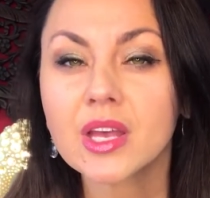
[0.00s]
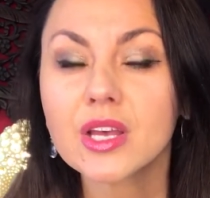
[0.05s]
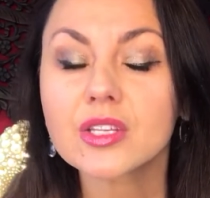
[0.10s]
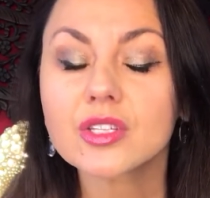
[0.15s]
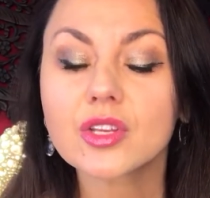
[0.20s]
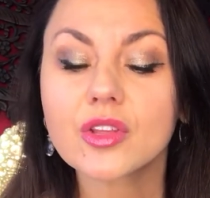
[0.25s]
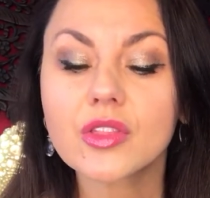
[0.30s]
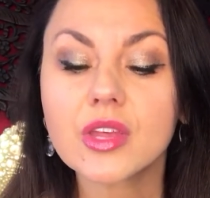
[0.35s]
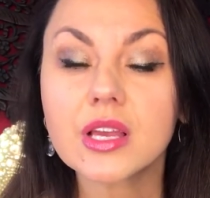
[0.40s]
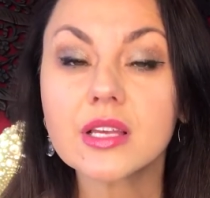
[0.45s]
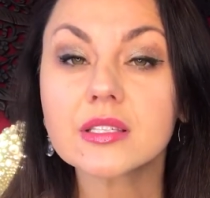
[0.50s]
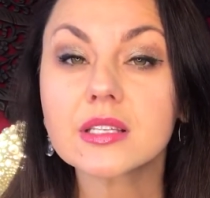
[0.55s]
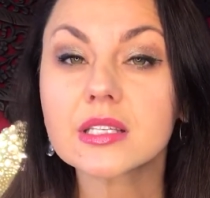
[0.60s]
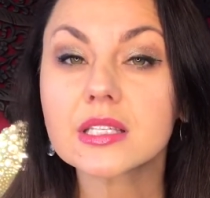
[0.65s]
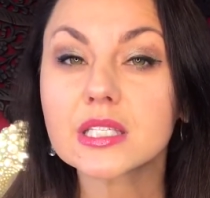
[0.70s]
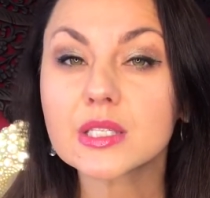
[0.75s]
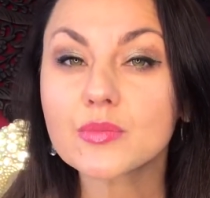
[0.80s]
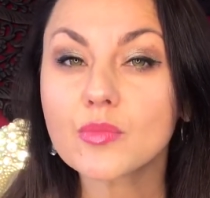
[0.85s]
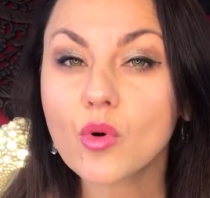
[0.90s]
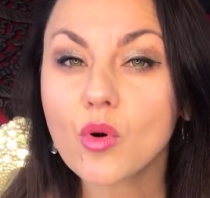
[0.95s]
So these are
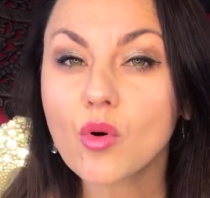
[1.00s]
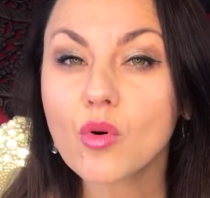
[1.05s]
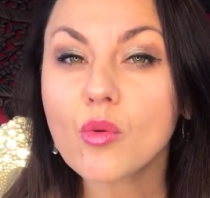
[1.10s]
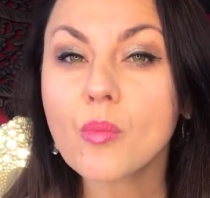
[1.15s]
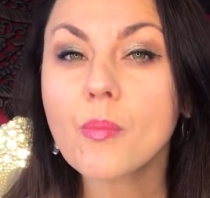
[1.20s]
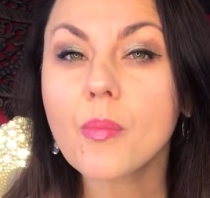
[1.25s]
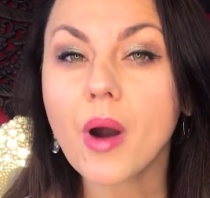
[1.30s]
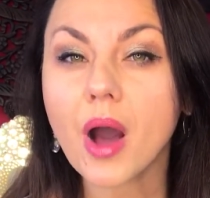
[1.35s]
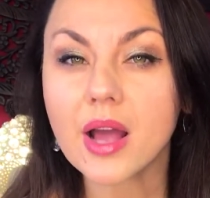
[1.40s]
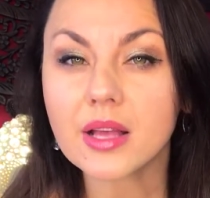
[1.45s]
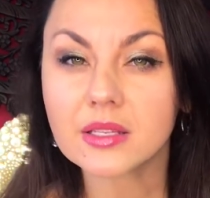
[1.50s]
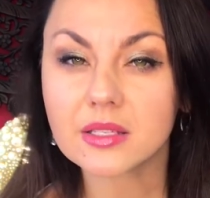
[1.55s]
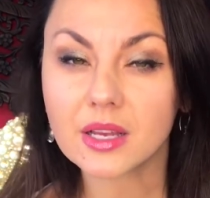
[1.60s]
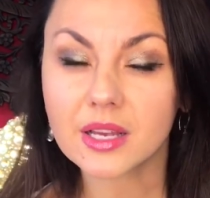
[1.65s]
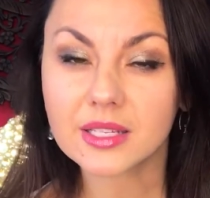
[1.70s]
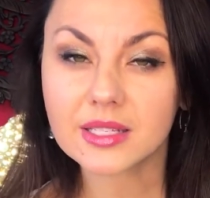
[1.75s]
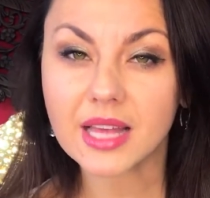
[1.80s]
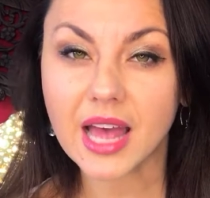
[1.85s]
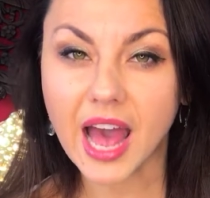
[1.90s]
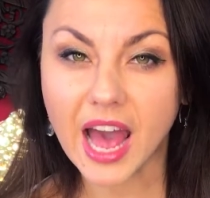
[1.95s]
small
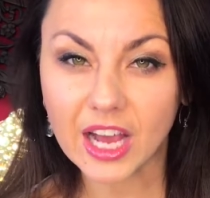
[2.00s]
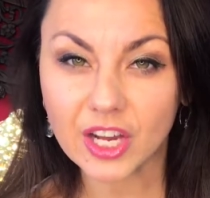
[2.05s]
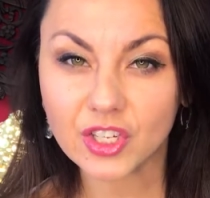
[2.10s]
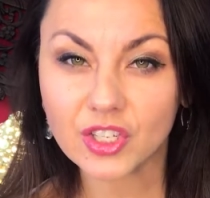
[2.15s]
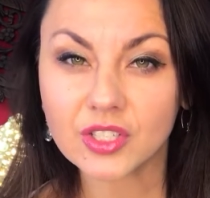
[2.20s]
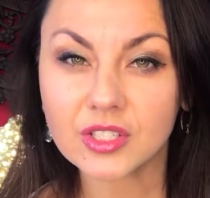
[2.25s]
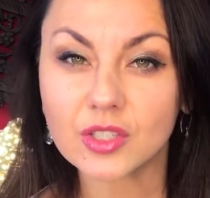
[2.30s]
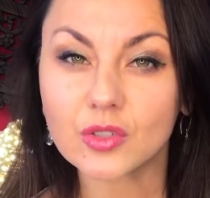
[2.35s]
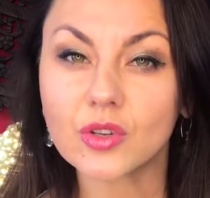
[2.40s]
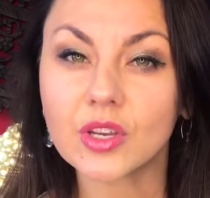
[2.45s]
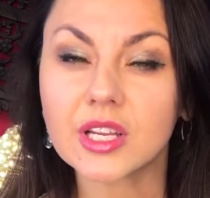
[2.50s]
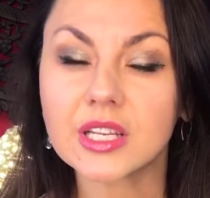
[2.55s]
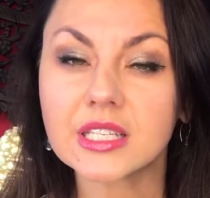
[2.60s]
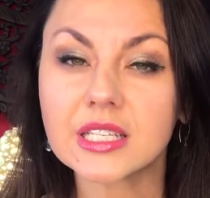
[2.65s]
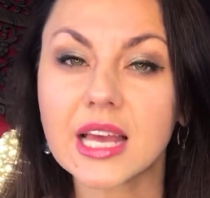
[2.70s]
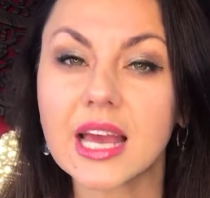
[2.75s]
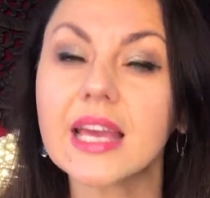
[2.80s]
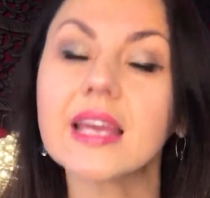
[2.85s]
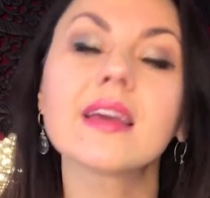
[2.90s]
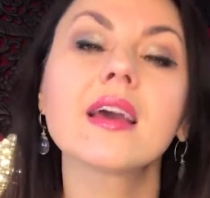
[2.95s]
bite-sized actions that you can
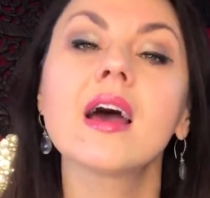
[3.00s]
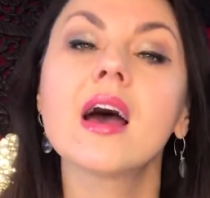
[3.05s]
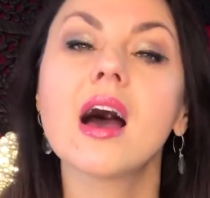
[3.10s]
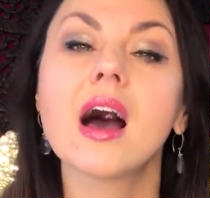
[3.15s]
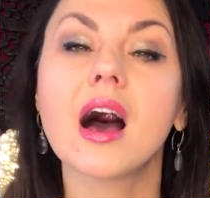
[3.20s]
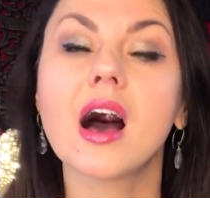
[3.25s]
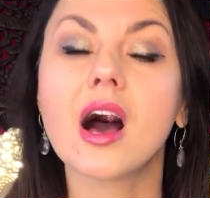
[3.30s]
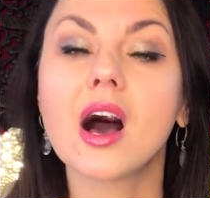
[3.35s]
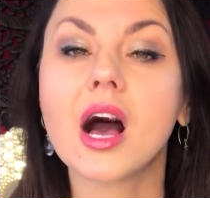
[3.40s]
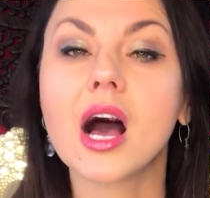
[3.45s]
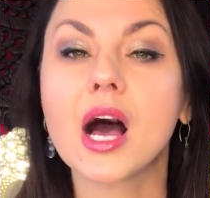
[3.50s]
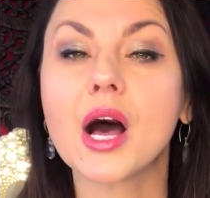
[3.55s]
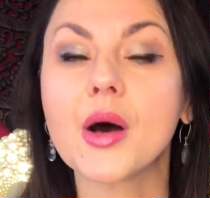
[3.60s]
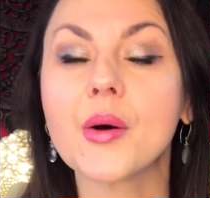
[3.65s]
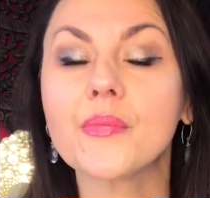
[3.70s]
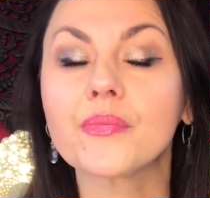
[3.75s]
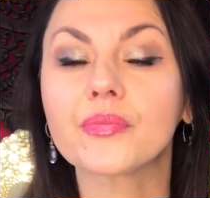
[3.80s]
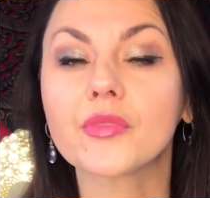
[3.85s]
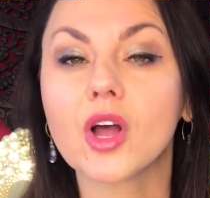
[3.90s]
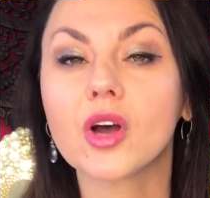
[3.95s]
take
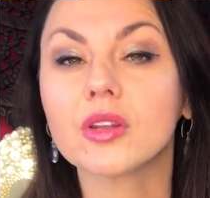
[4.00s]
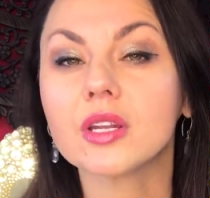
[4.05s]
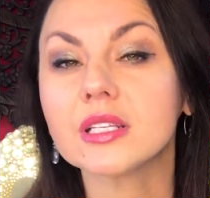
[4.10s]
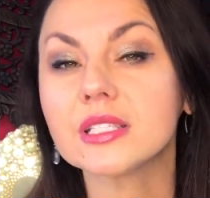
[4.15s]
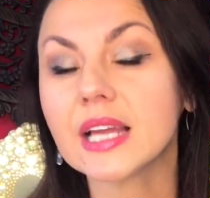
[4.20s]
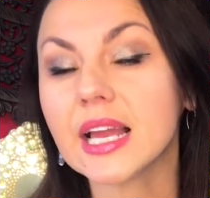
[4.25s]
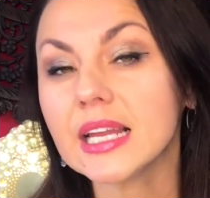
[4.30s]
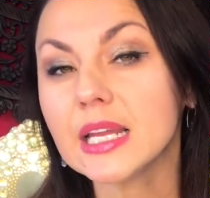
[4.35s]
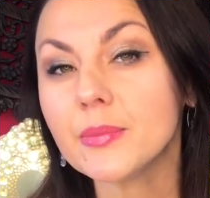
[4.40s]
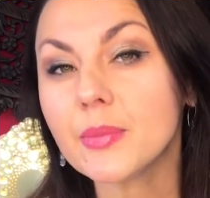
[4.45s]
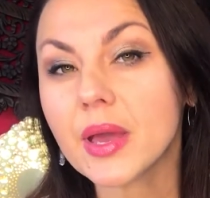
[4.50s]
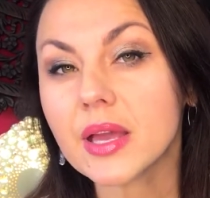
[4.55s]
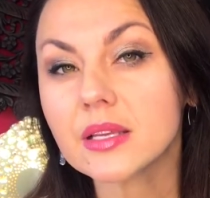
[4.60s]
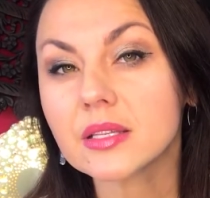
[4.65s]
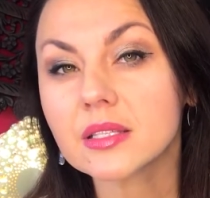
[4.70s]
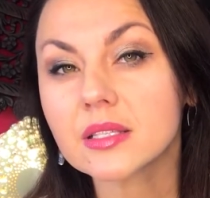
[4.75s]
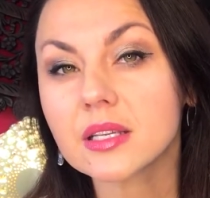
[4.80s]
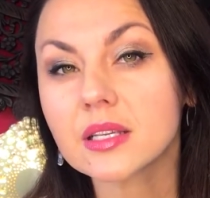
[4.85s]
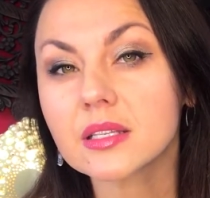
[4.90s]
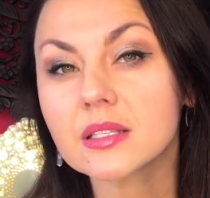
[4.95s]
on a daily
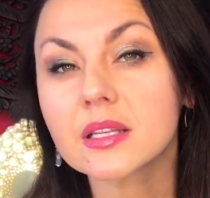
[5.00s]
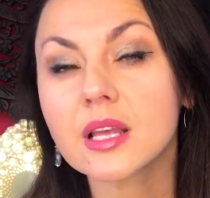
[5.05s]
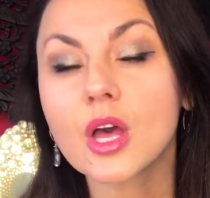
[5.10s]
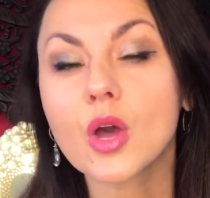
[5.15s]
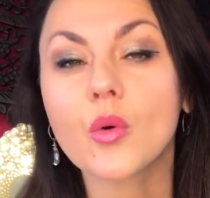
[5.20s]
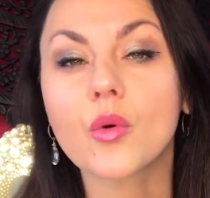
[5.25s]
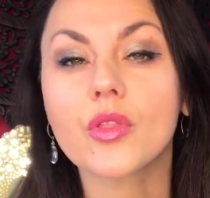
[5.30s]
basis,